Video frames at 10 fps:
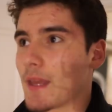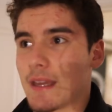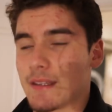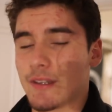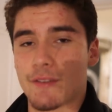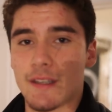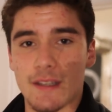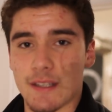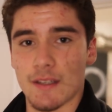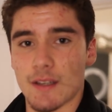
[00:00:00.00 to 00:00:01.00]
even if he
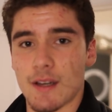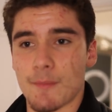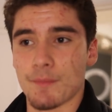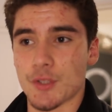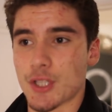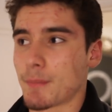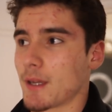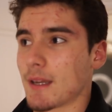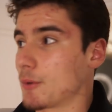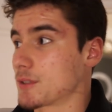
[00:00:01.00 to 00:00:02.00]
didn't chip
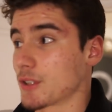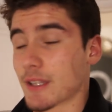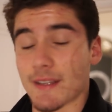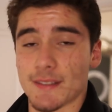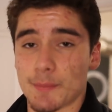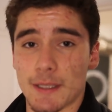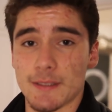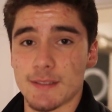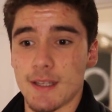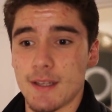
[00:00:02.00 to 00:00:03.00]
in, I would still get this
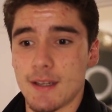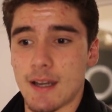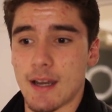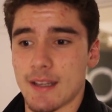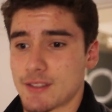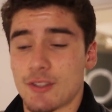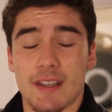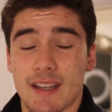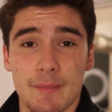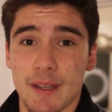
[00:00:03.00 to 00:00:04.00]
place. It's not
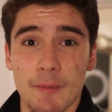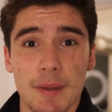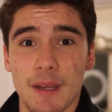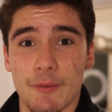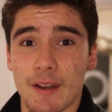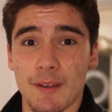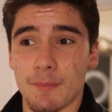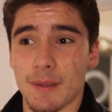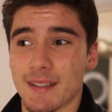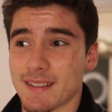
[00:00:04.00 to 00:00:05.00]
like I'd make him pay
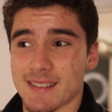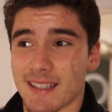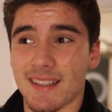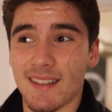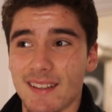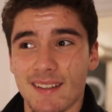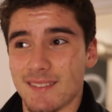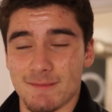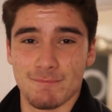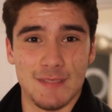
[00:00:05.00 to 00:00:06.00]
rent, because like
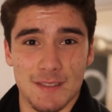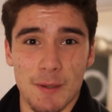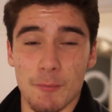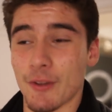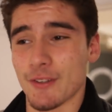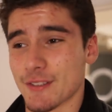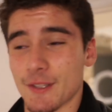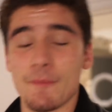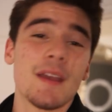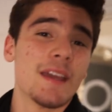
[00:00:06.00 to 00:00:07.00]
that's my brother.
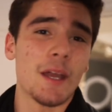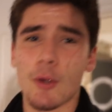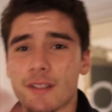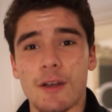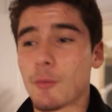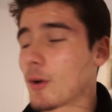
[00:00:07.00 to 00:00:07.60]
So it worked out